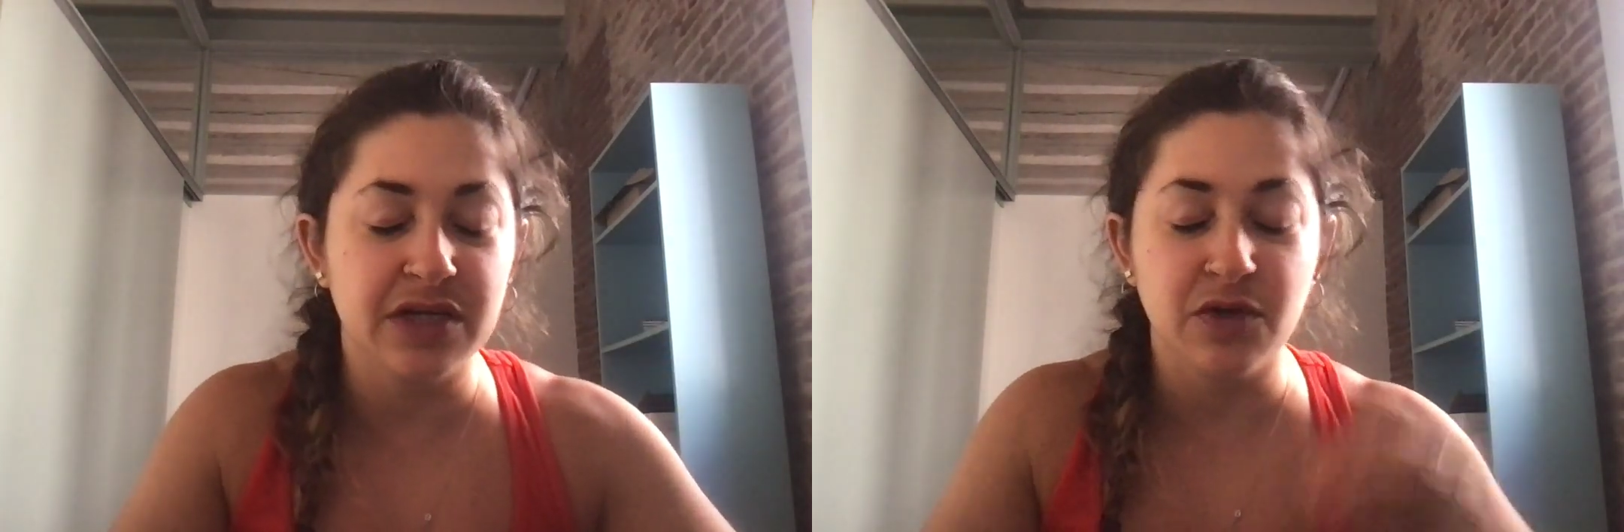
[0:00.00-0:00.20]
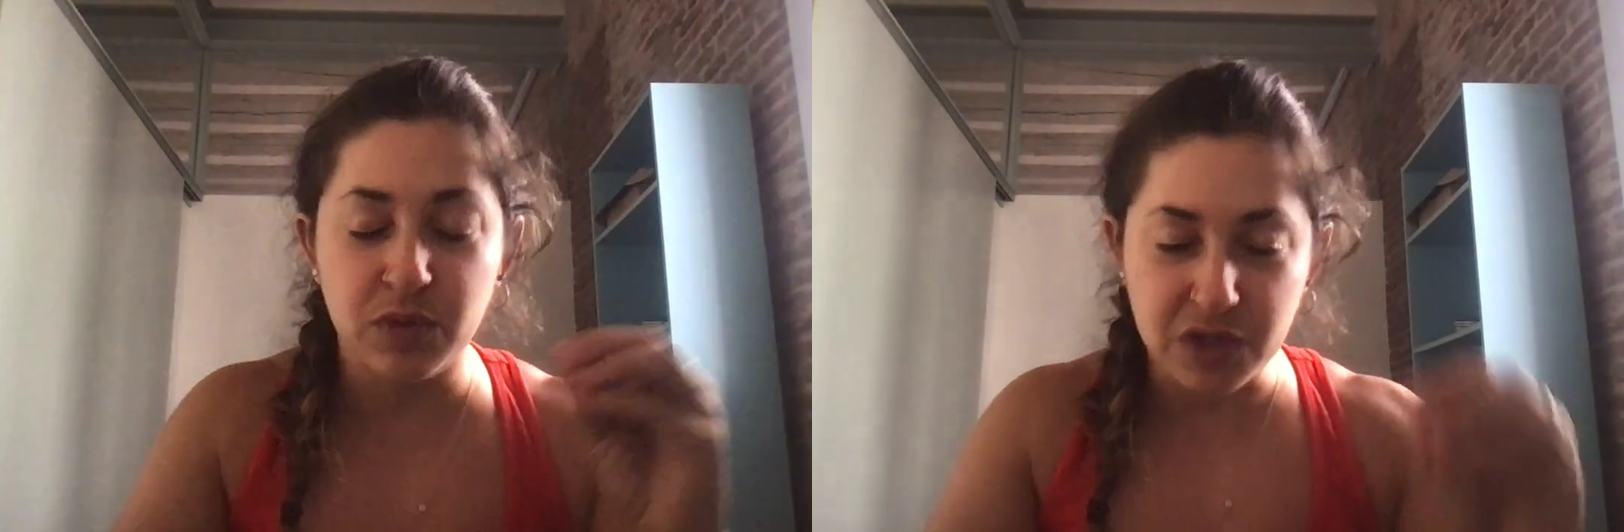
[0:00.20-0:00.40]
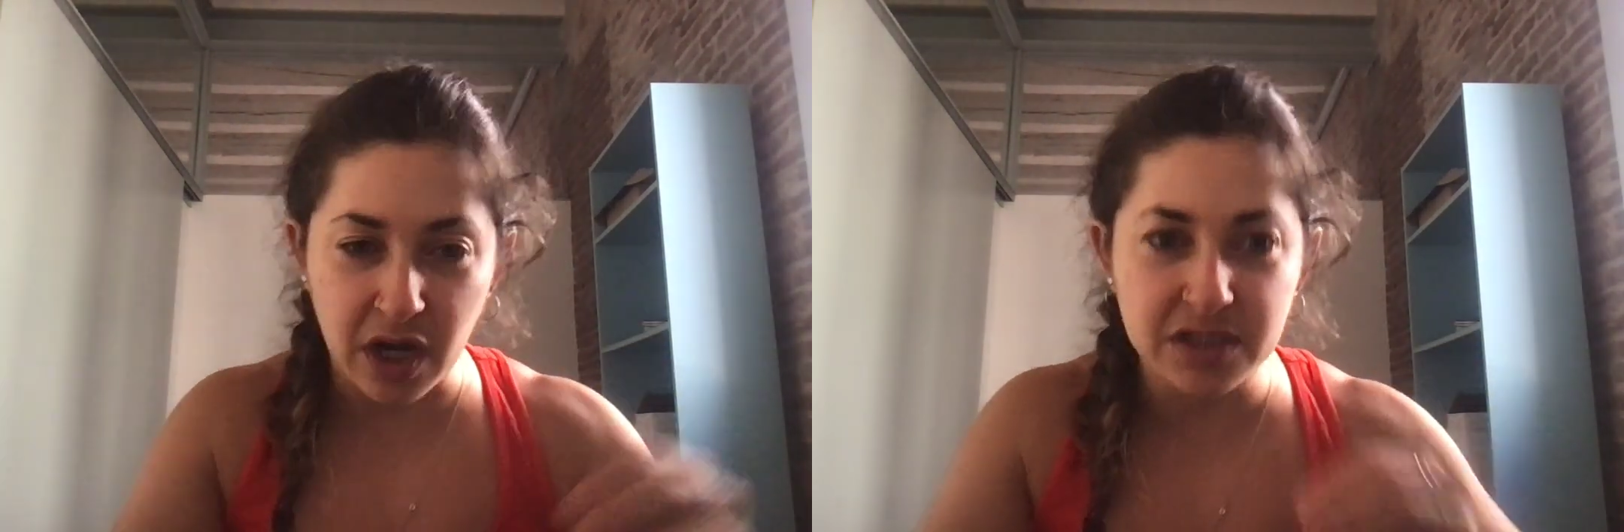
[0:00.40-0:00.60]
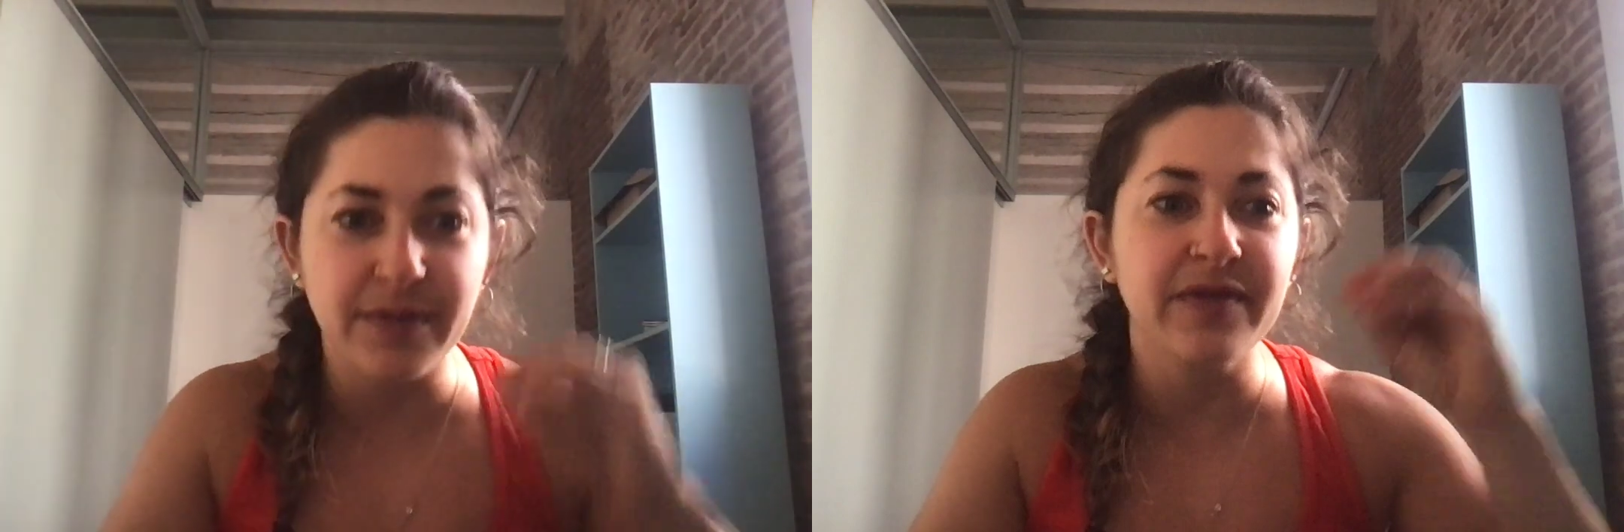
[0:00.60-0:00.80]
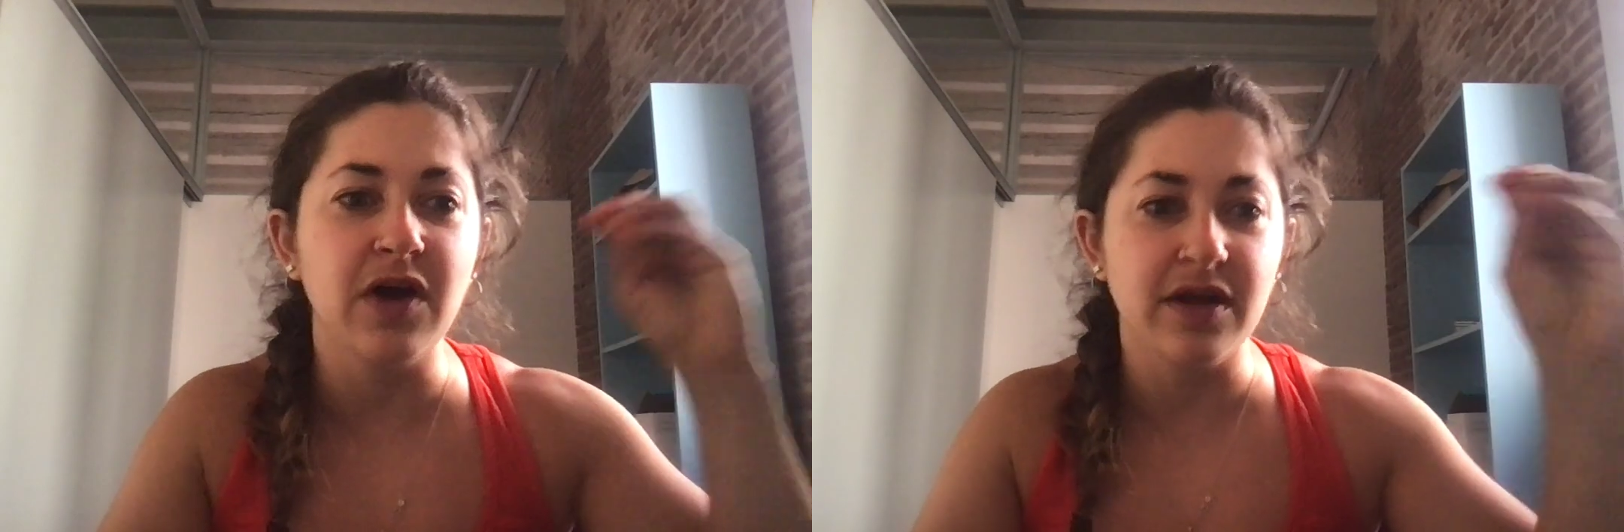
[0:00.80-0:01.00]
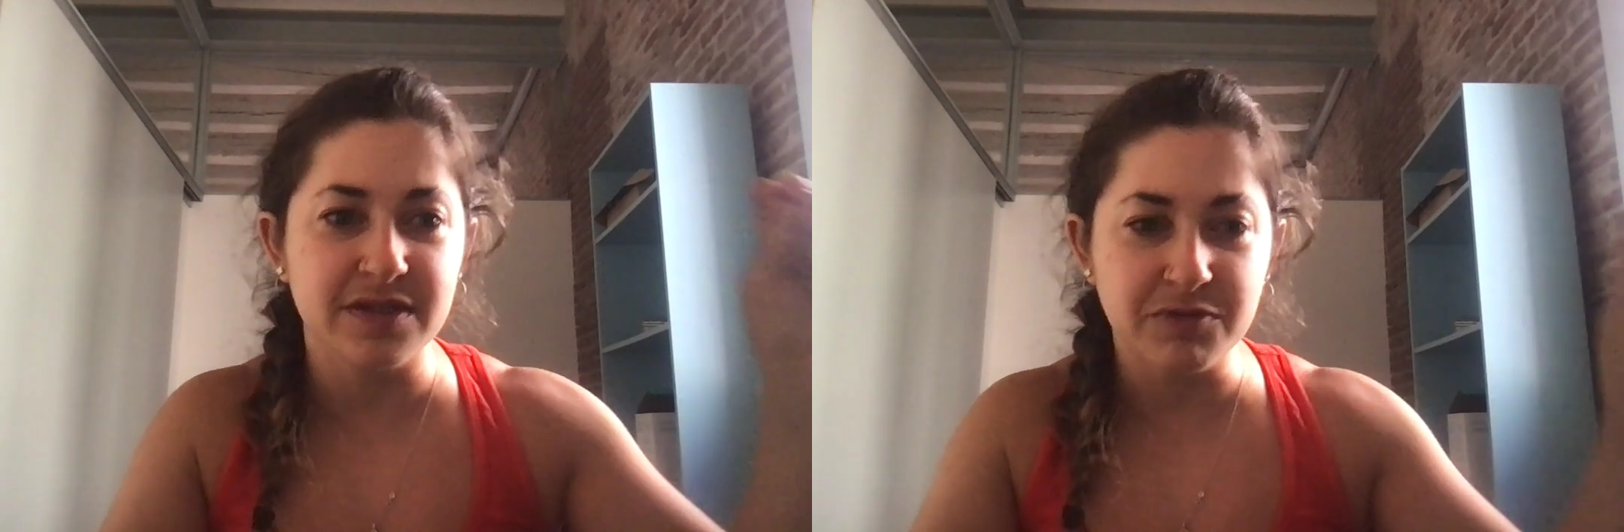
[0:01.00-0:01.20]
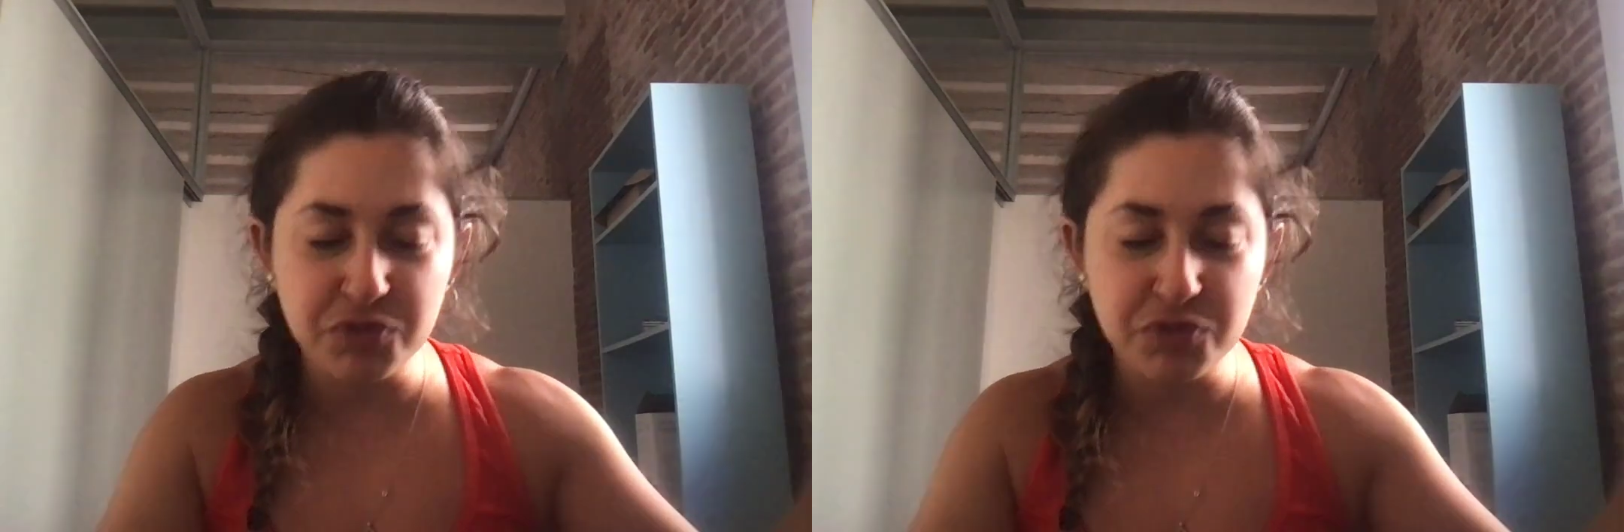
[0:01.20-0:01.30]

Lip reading: we talked about the concept of